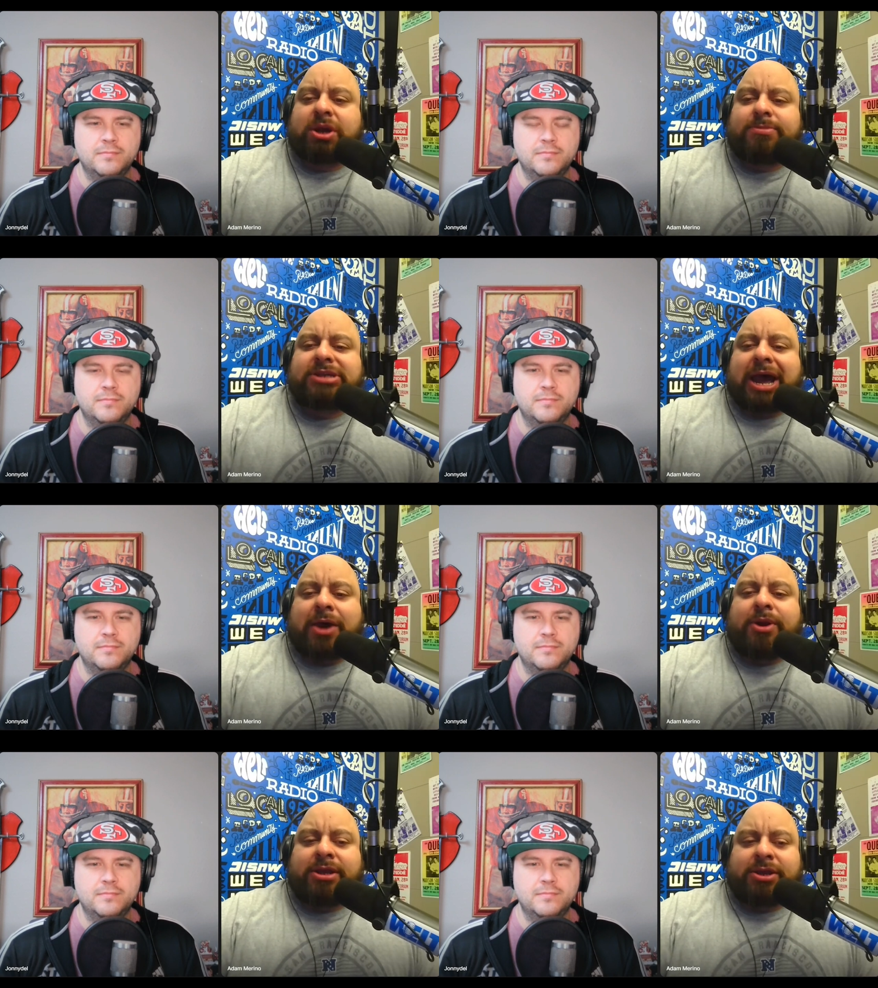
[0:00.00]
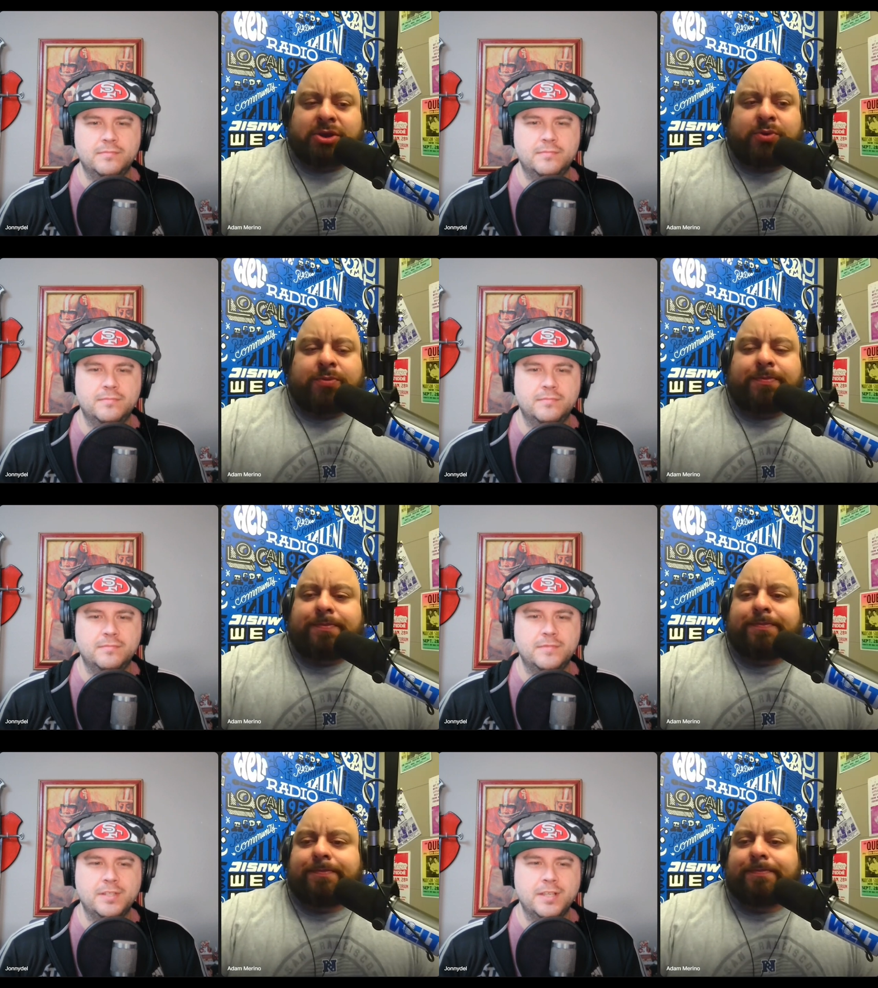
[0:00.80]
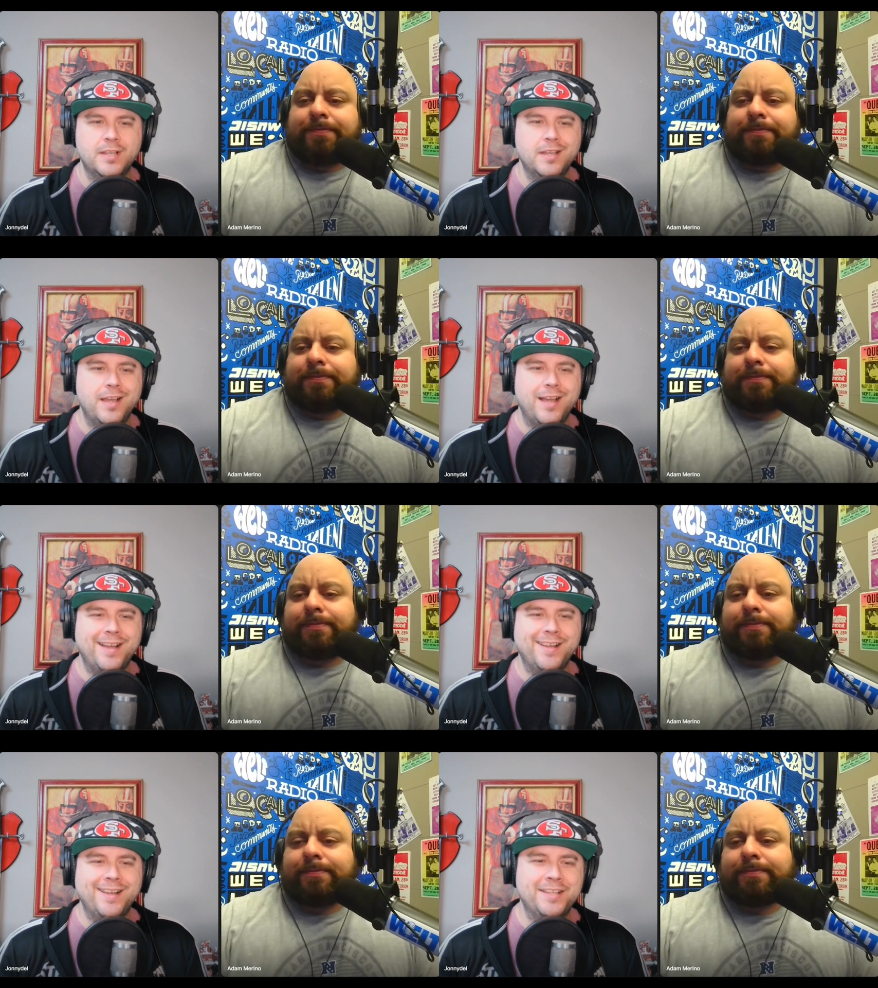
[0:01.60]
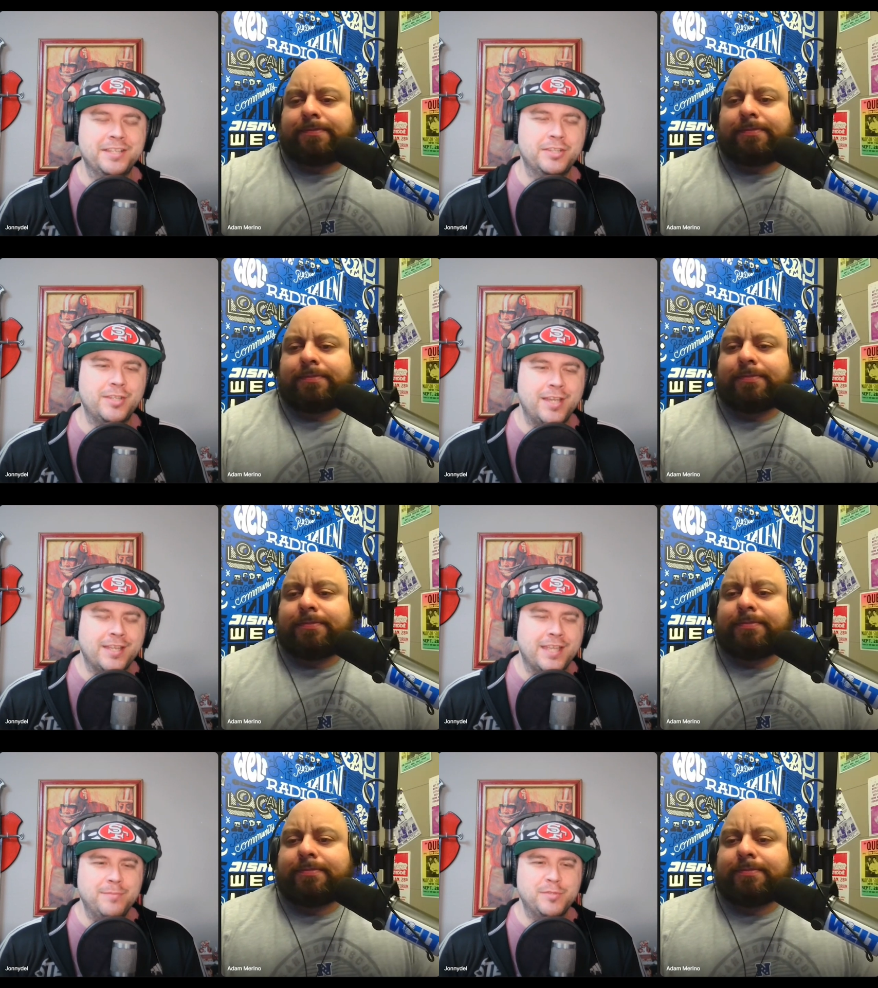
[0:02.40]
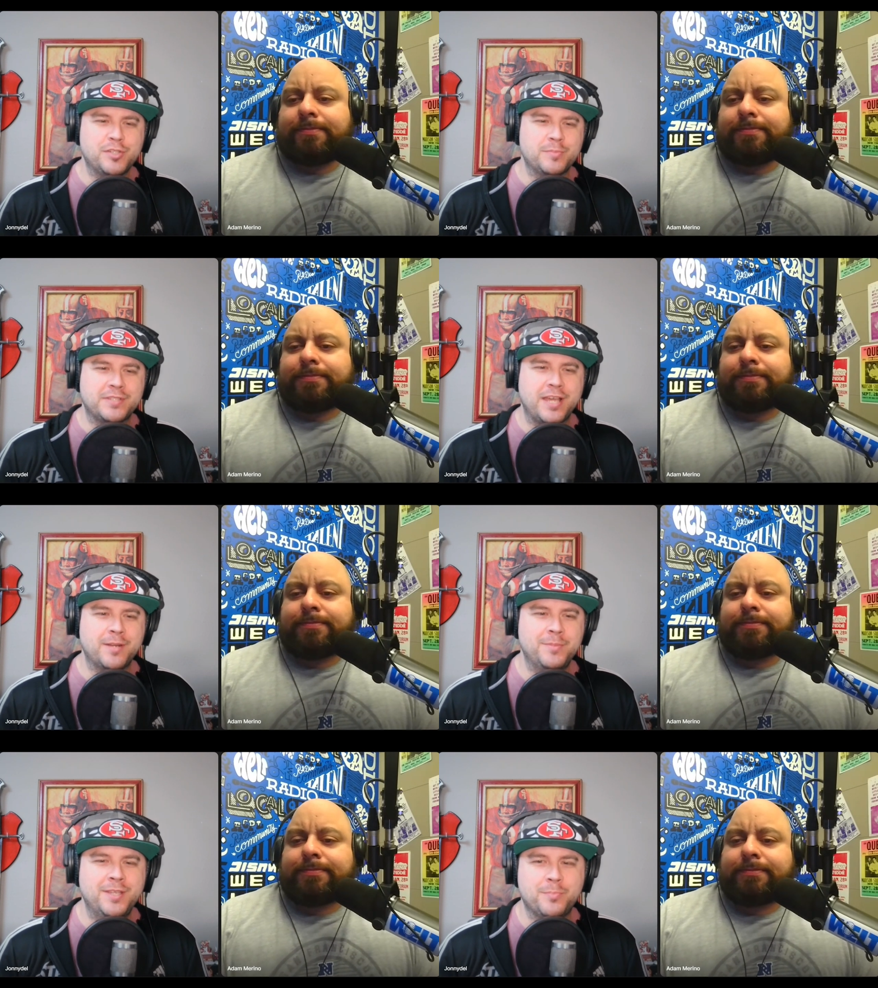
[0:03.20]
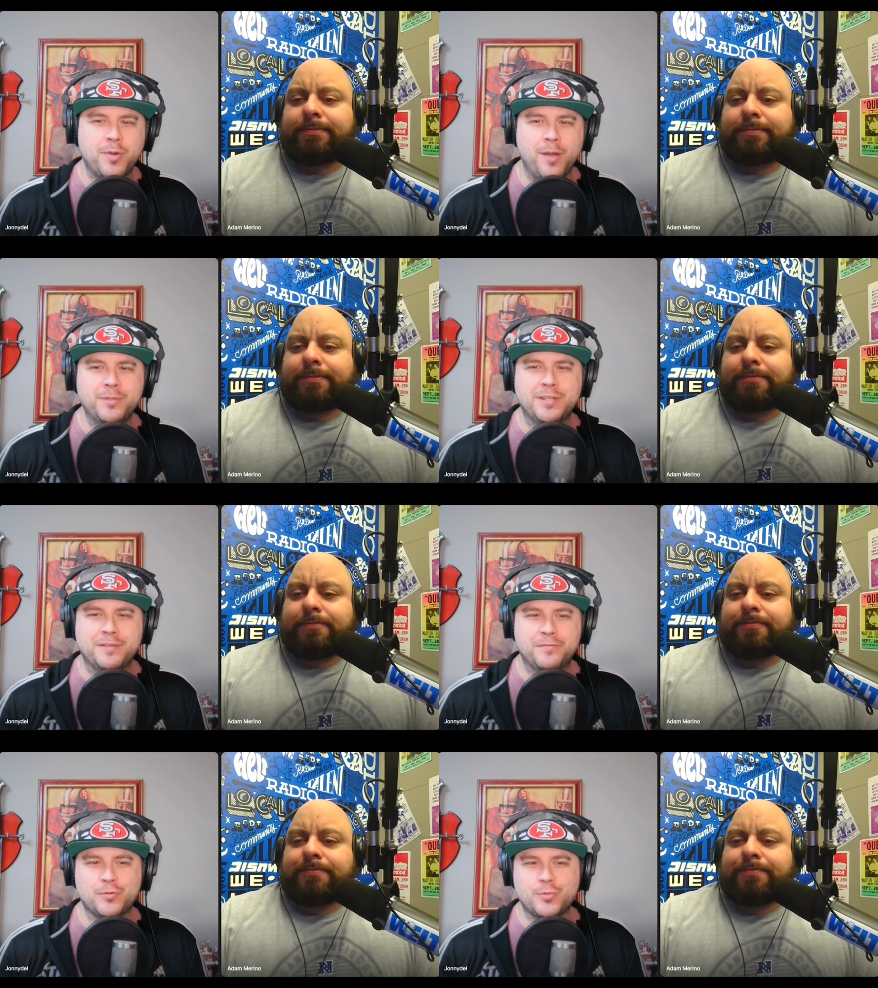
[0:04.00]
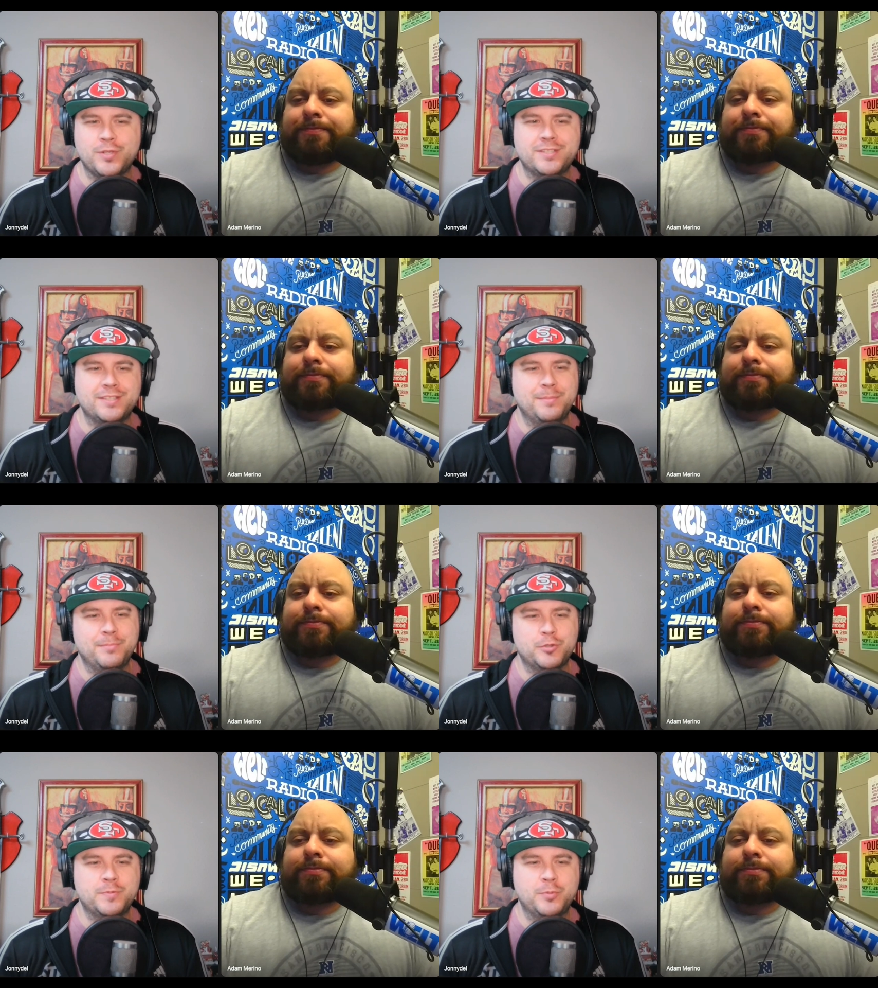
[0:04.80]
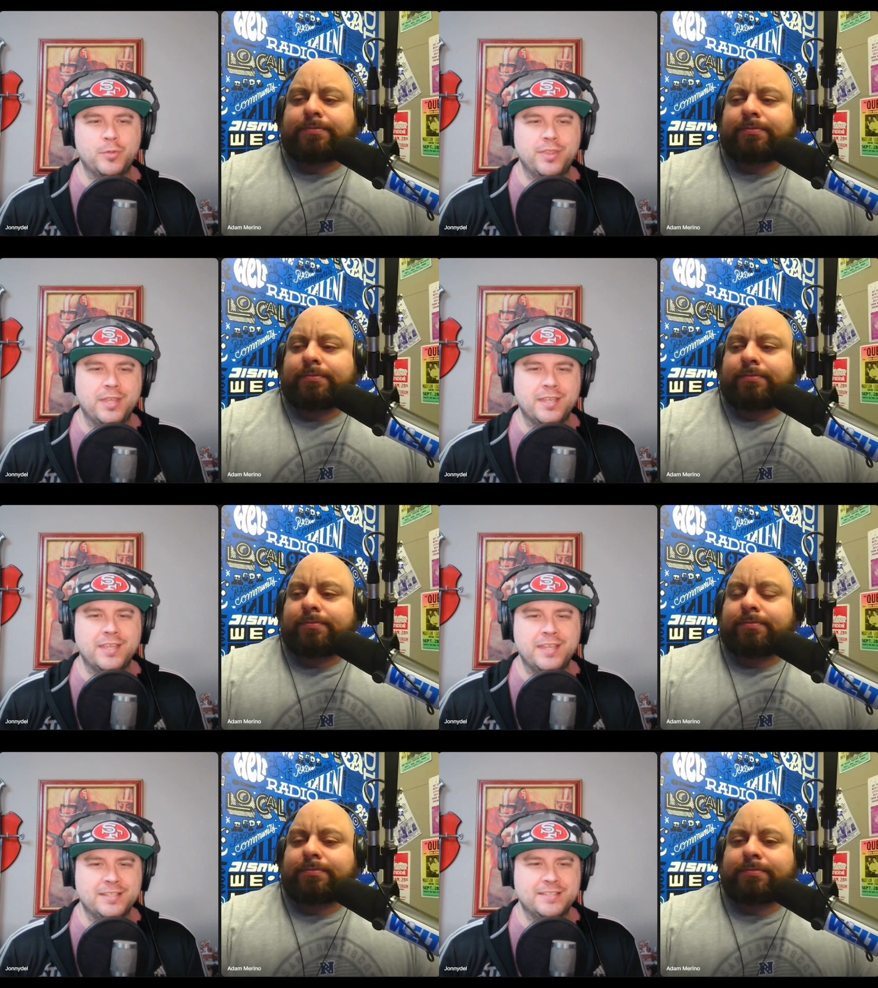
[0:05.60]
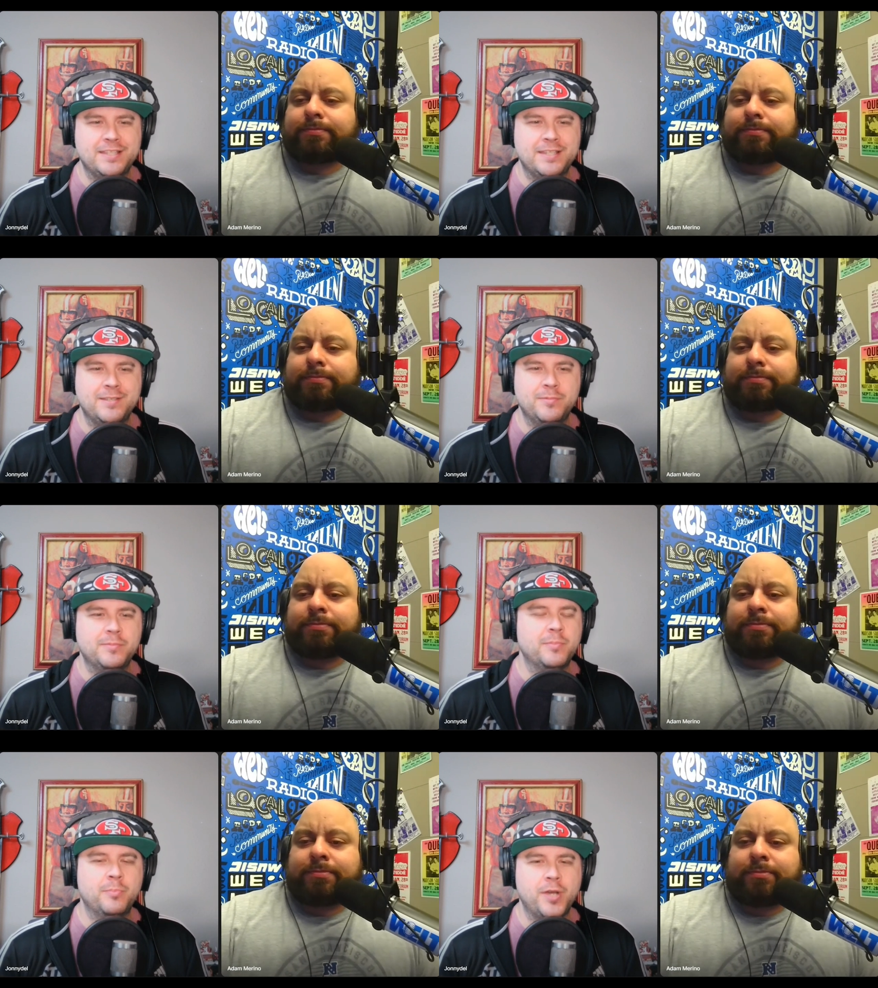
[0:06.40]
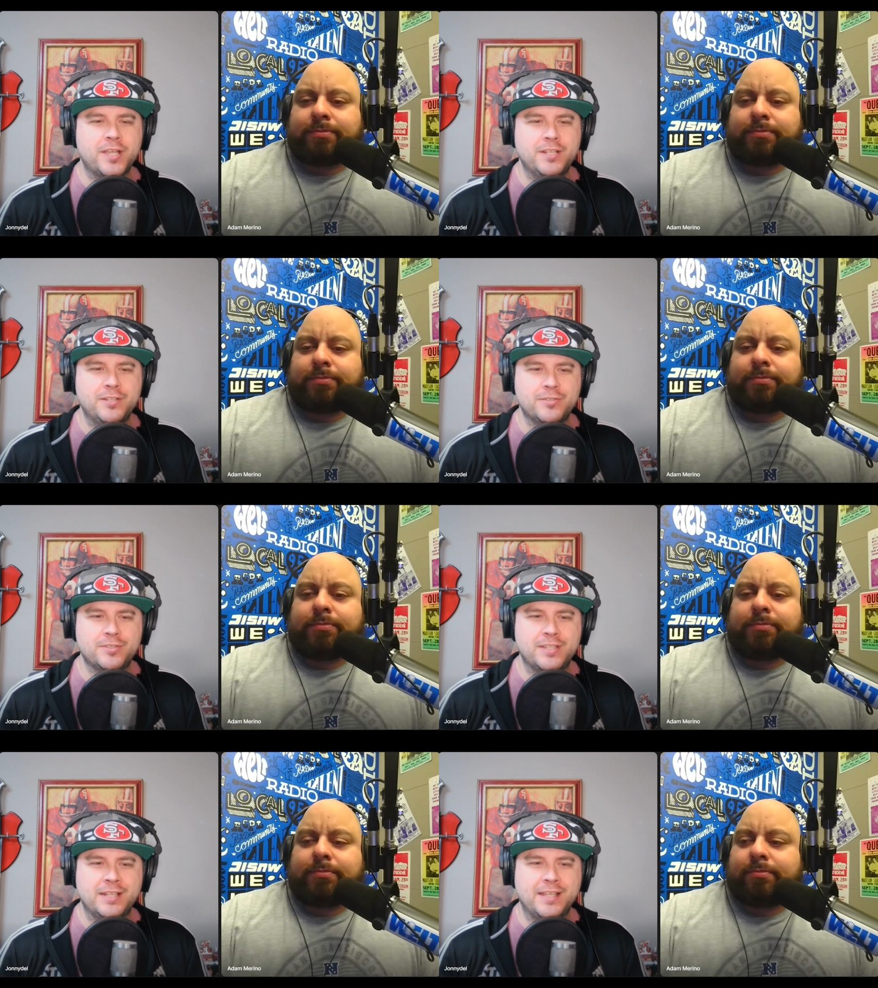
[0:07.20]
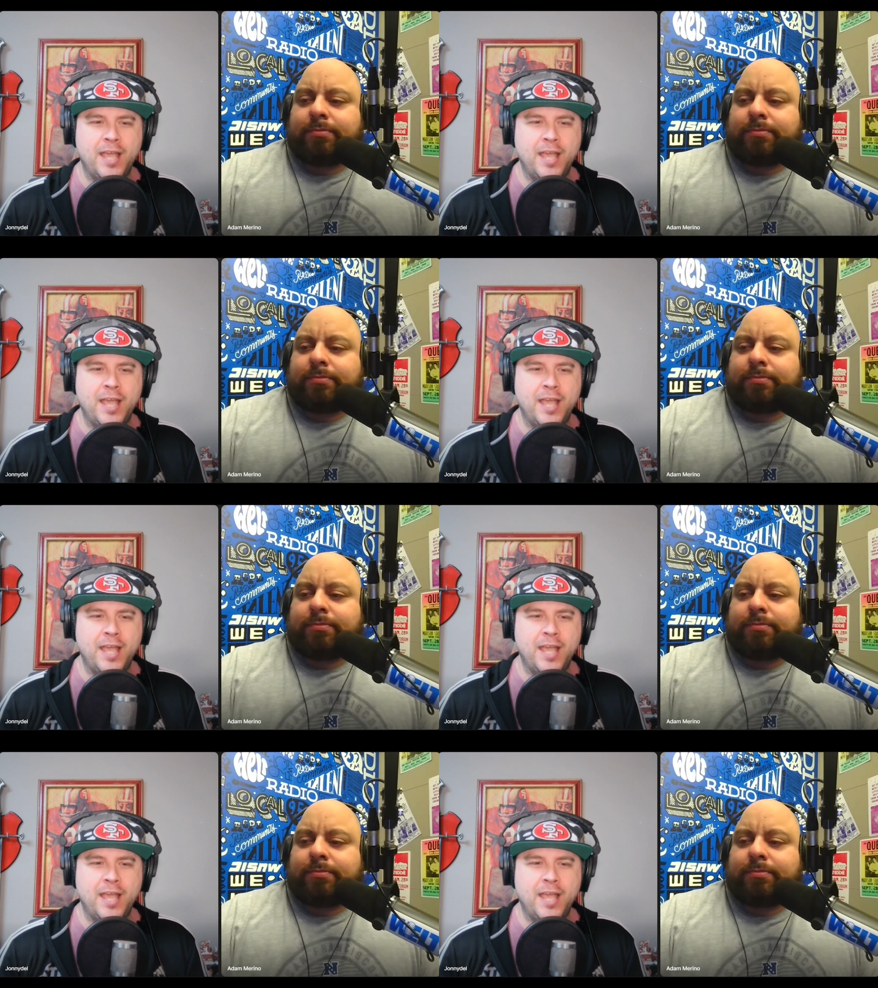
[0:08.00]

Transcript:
Speaker 1: jumps out at you?
Speaker 2: Uh, a game that jumps out at me, and probably not for the reason that most people would think, is the Buccaneers and